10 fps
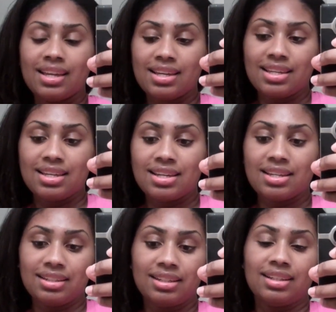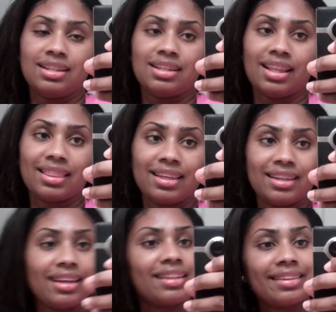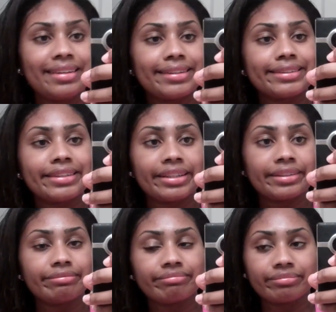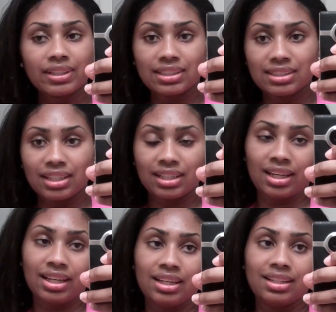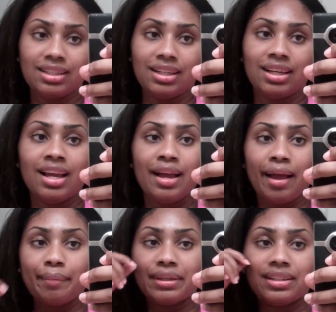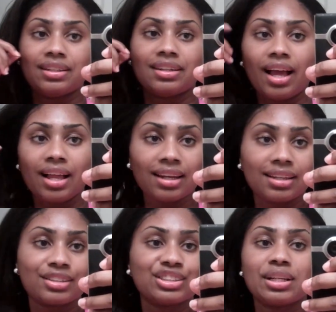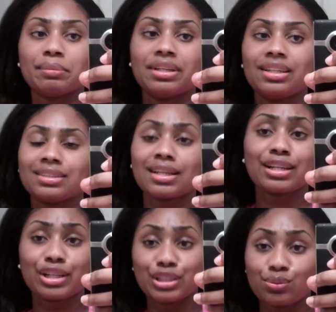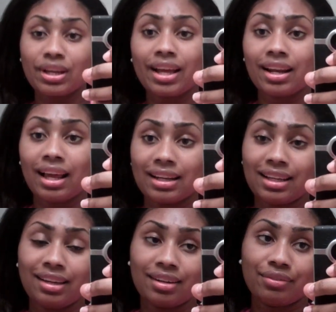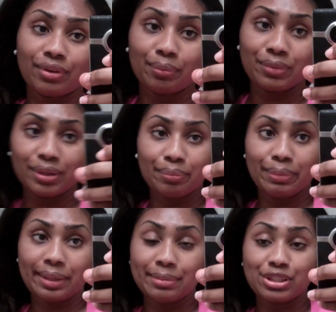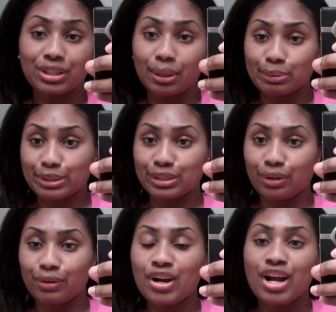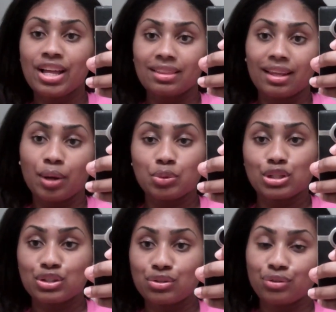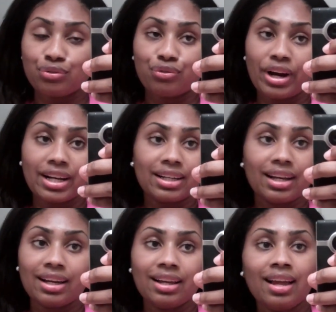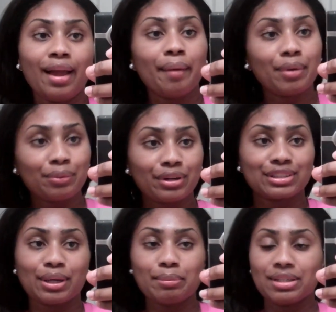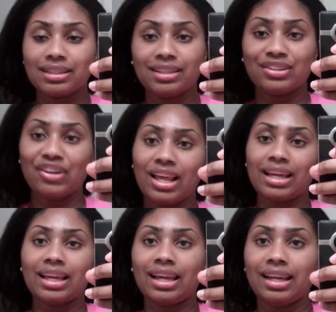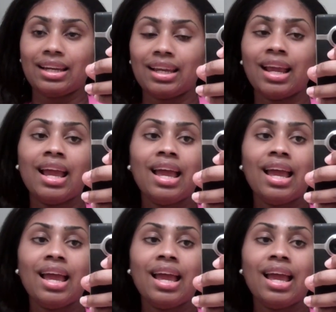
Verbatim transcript: and I think I think that's it like I said, candy. I've been eating Now and Laters, Lemon Heads. Right? Because we had a lot of candy from the baby shower so that I went to Friday at my work. So I've been eating all that candy